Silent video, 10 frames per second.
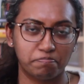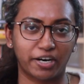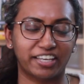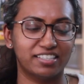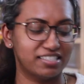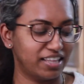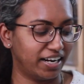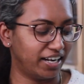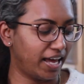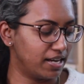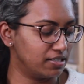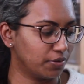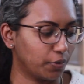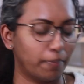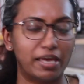markets that it has
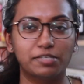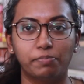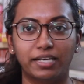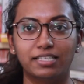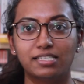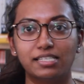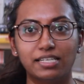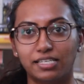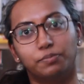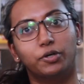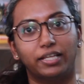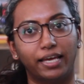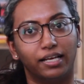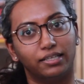a romance, but it's seen as more like